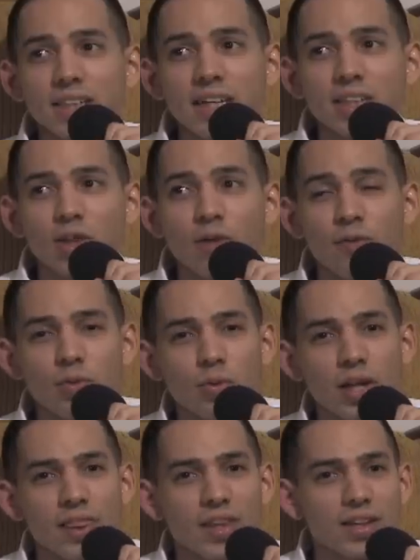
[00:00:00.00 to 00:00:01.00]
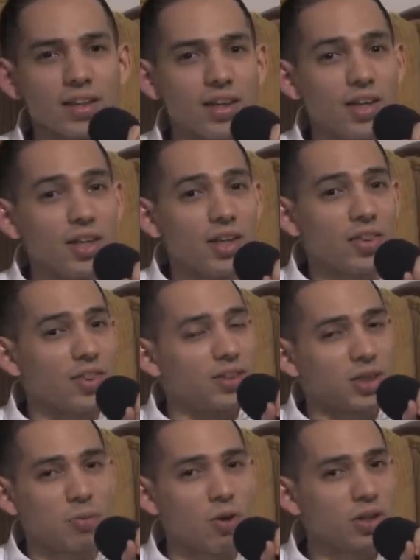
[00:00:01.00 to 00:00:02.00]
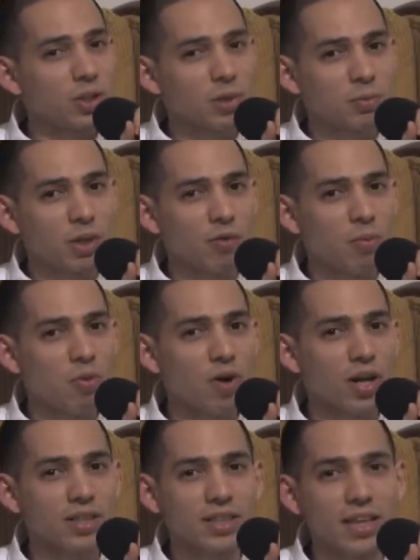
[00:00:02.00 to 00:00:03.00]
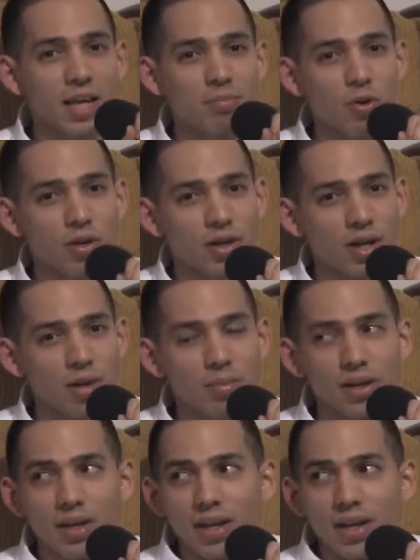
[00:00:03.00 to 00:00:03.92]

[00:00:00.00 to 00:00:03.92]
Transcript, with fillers: his ex-girlfriend, who had, I think, supposedly what's being reported is that they had broken up,